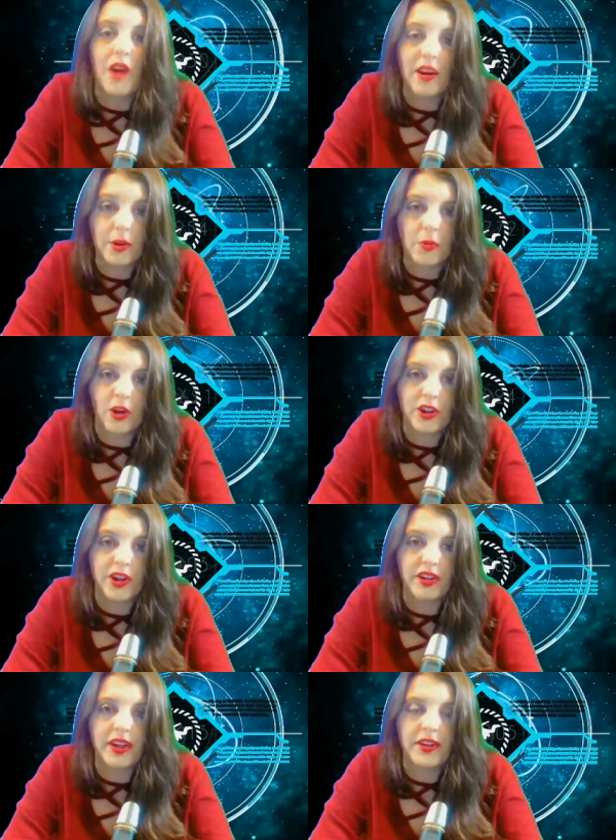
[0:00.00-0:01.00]
while you're
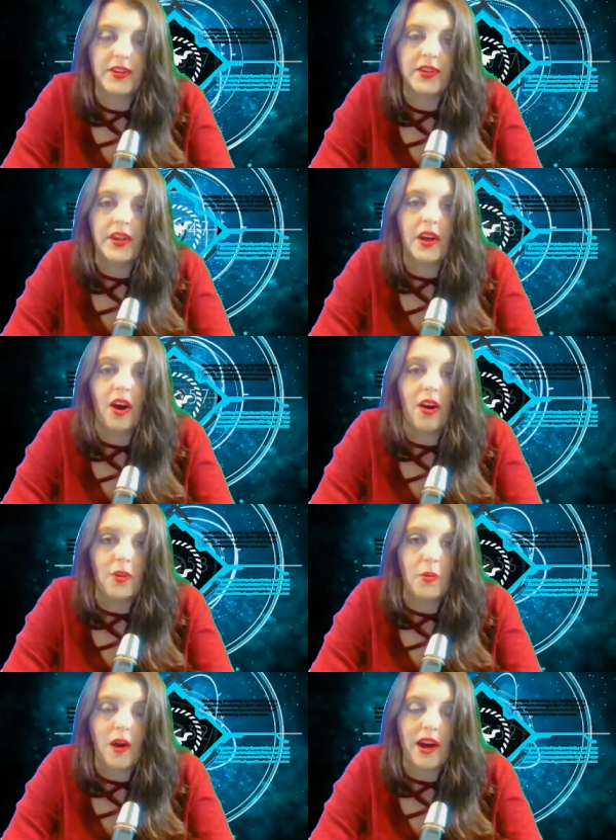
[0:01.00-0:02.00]
watching this,
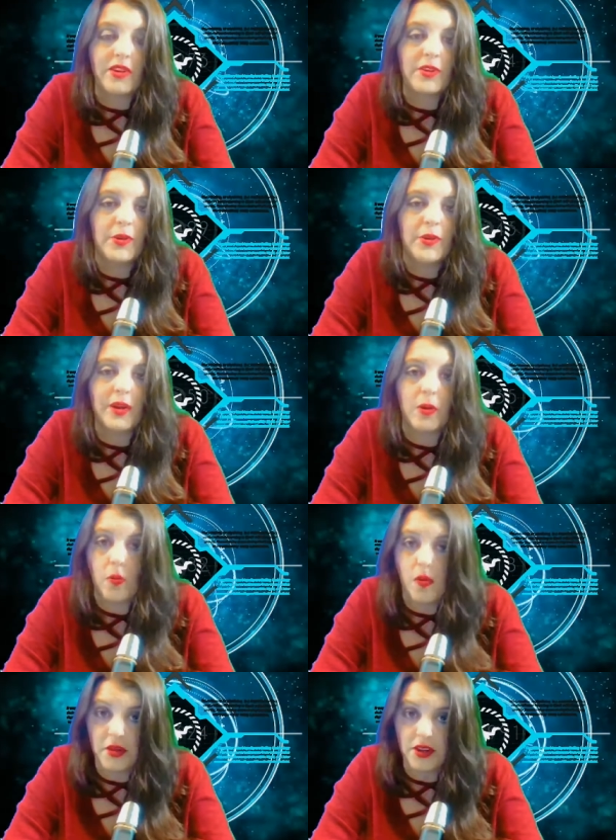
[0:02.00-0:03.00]
all the while you hear a
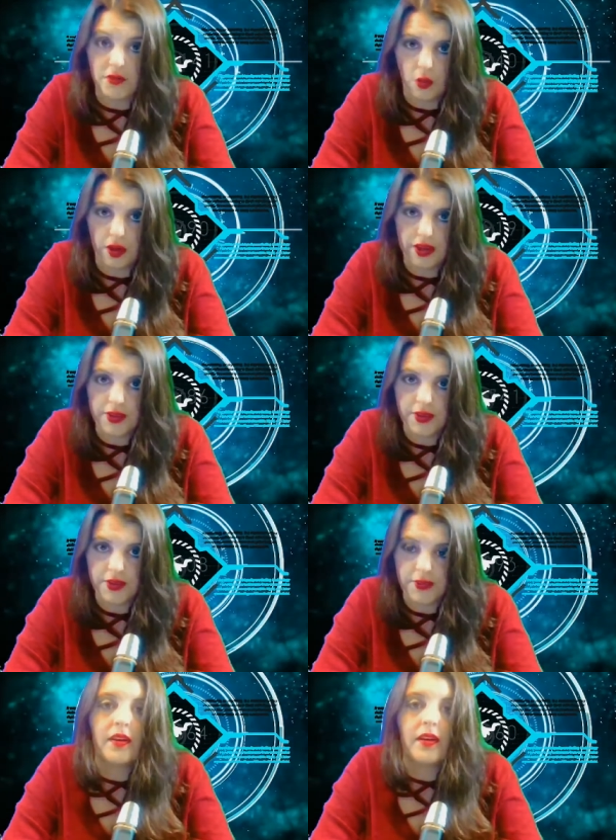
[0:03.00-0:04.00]
woman's
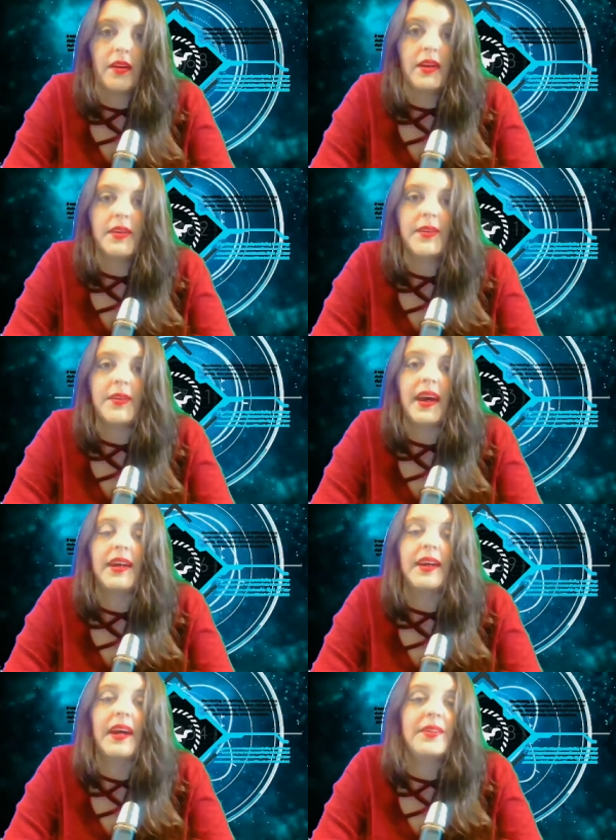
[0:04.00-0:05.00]
voice
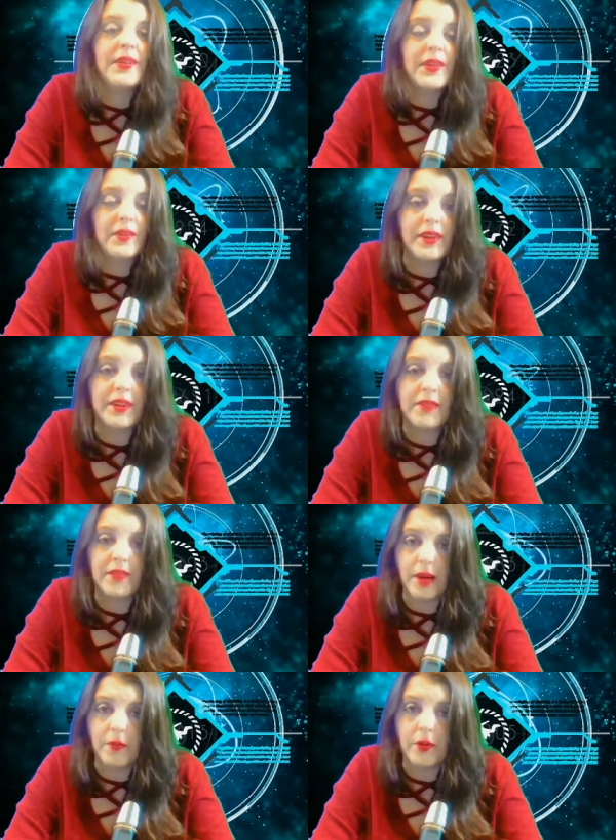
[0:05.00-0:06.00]
saying a series of
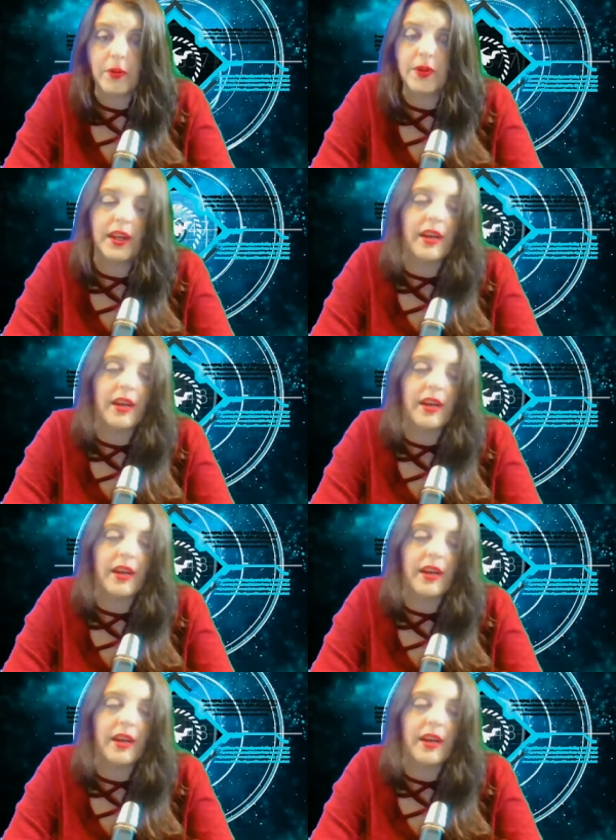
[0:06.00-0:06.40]
numbers